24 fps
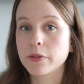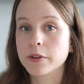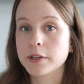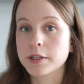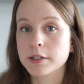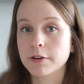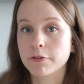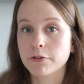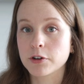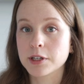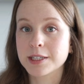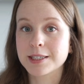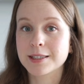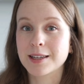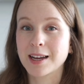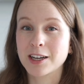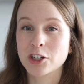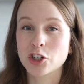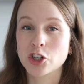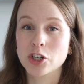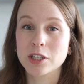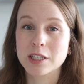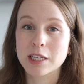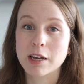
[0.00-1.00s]
the different
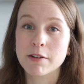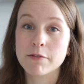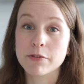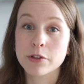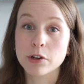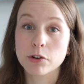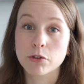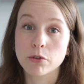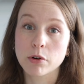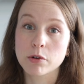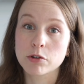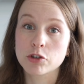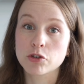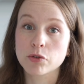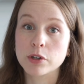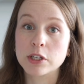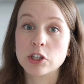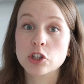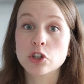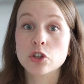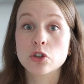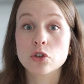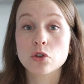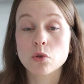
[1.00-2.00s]
sections of the grocery
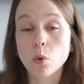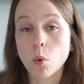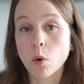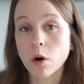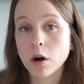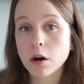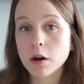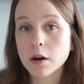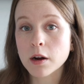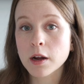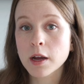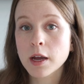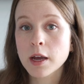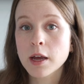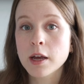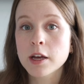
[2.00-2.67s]
store,